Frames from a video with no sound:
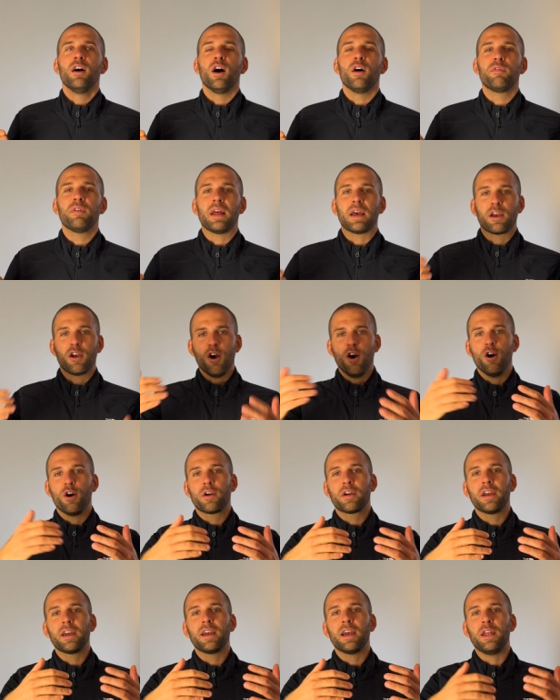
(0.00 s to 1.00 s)
like
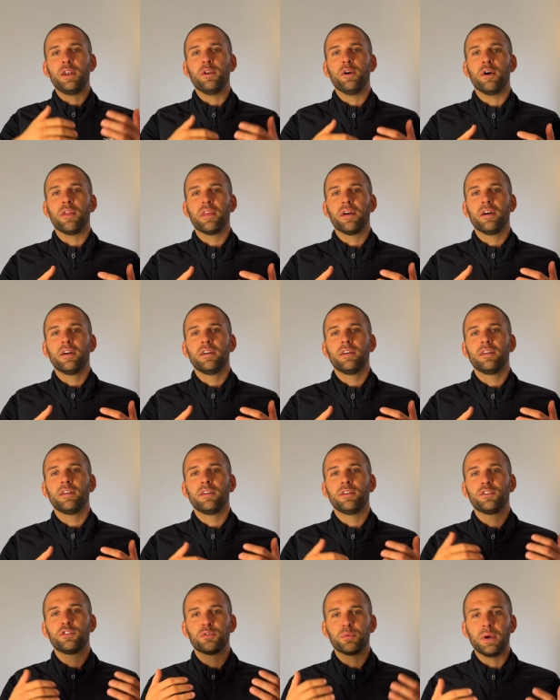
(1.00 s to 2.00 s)
hugging another
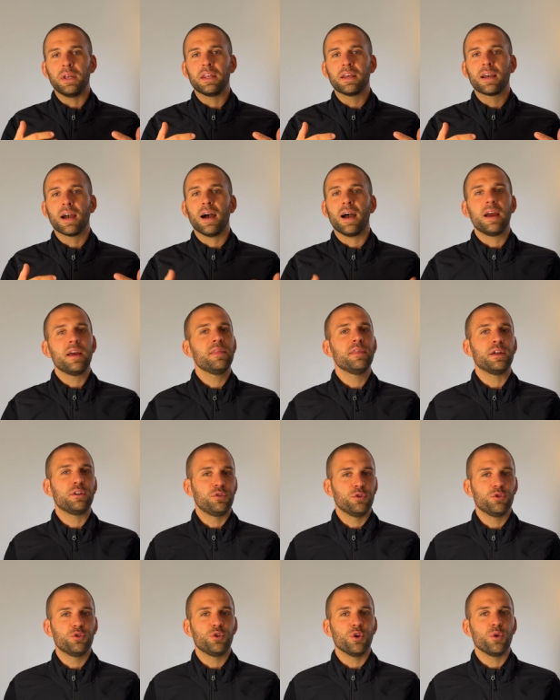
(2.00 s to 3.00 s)
sweaty guy that
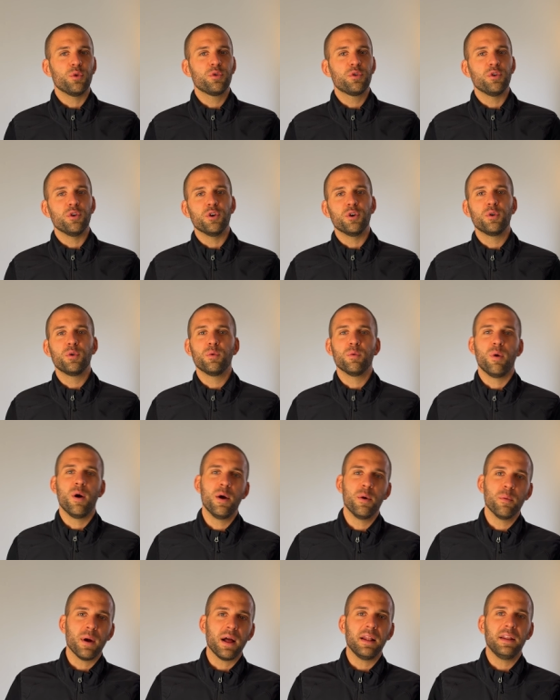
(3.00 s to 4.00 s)
you don't know
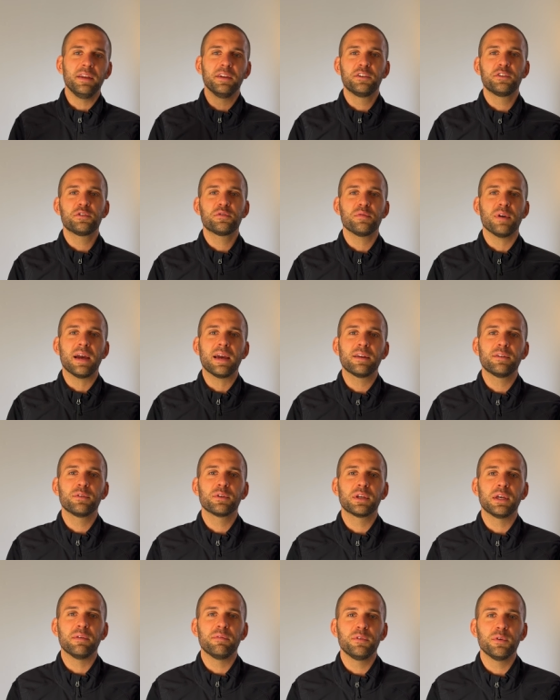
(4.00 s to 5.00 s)
while he's trying to
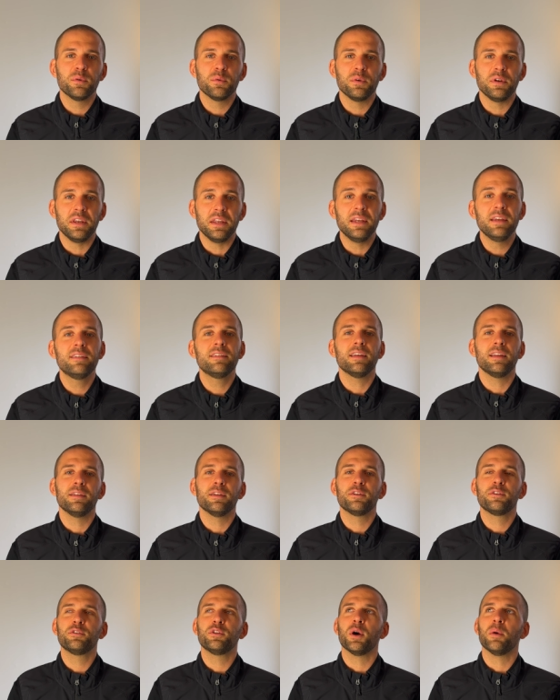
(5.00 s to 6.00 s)
give you knees in the
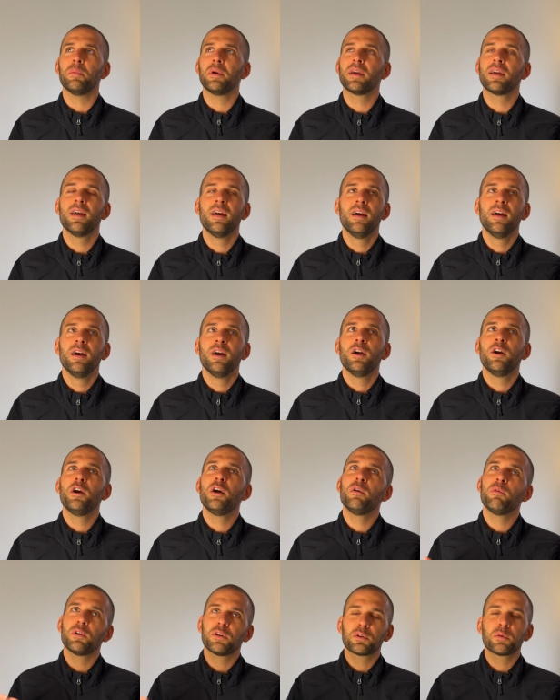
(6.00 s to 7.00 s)
stomach
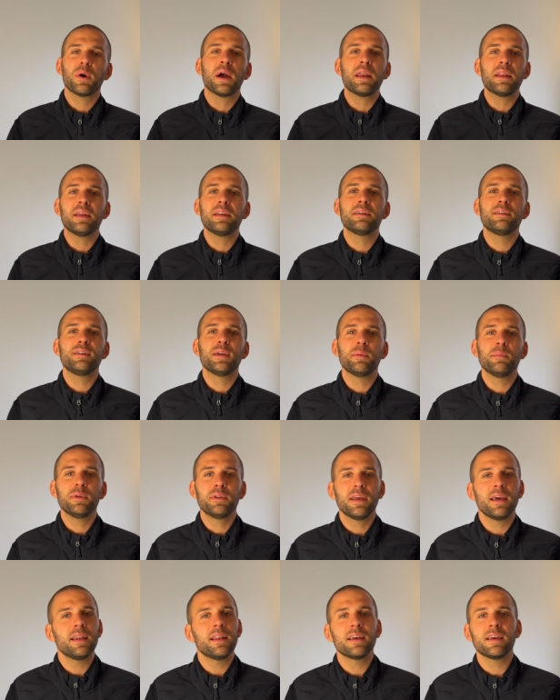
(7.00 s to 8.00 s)
was quite
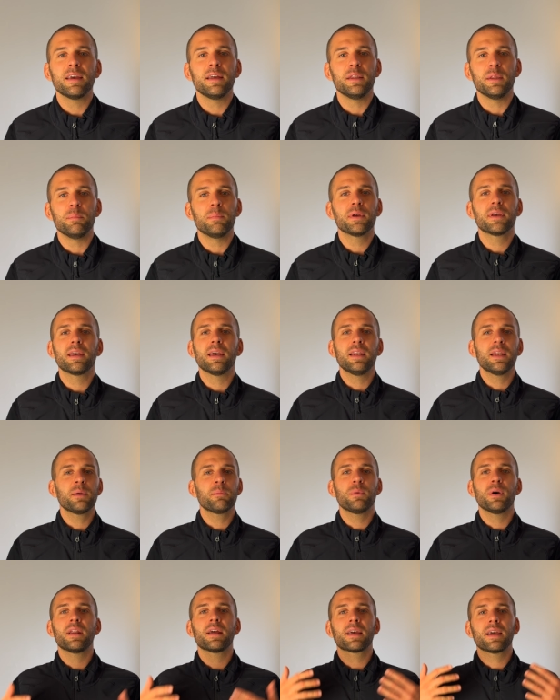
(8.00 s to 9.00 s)
intimidating in the beginning,
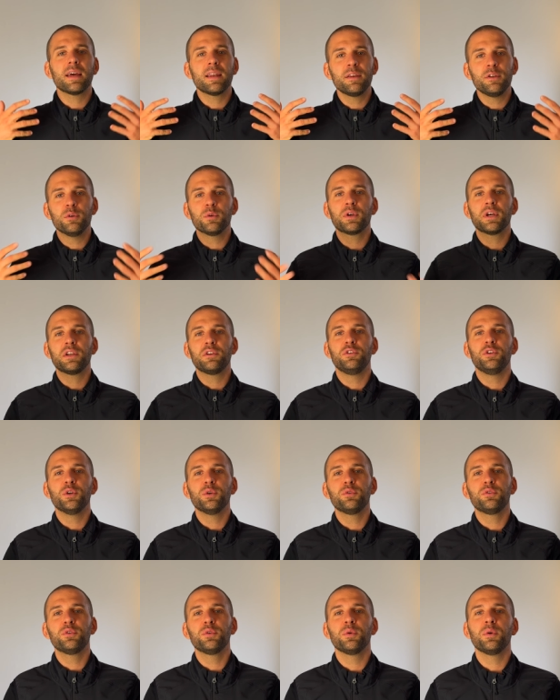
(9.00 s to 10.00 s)
but again you get
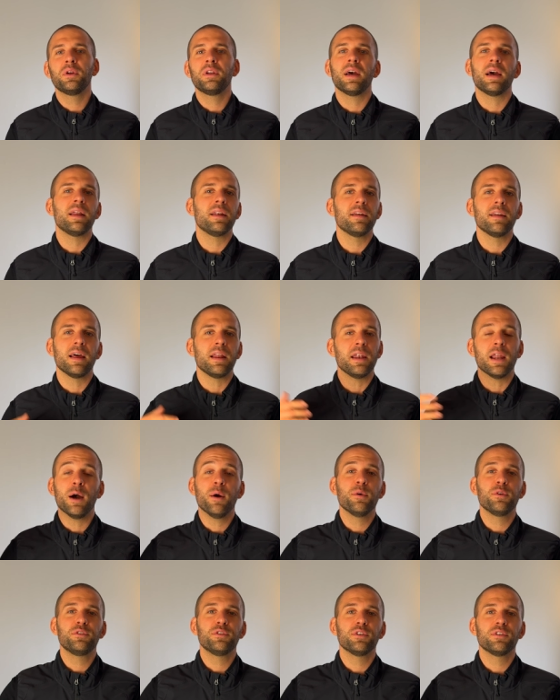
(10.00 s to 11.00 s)
used to it, and now
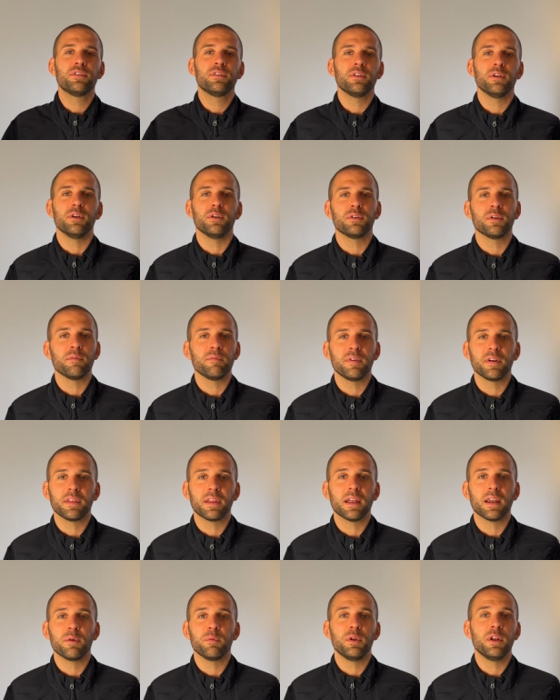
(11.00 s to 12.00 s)
it's just something
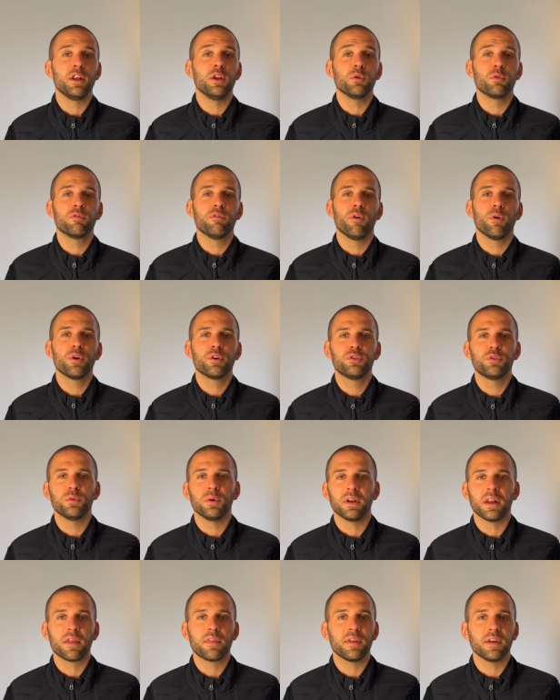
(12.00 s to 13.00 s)
that I really look forward to,
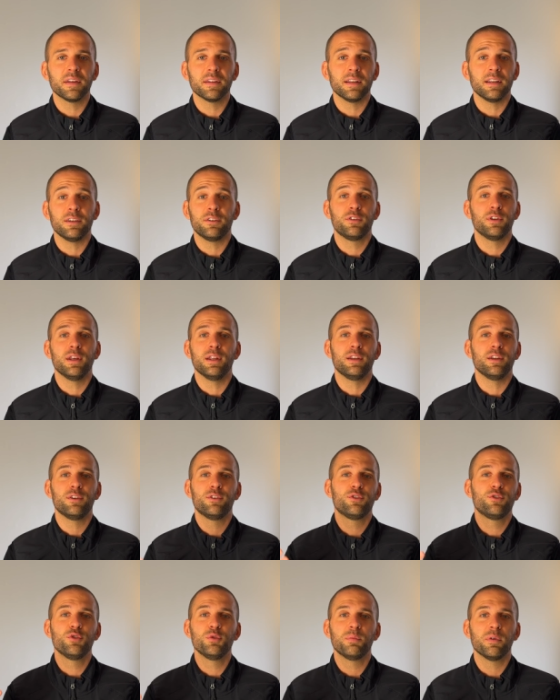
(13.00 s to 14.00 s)
and I think that it's
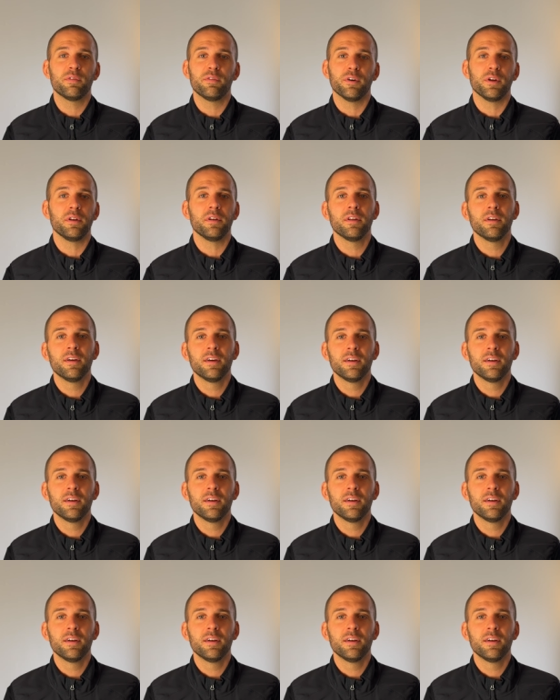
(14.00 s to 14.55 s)
super fun.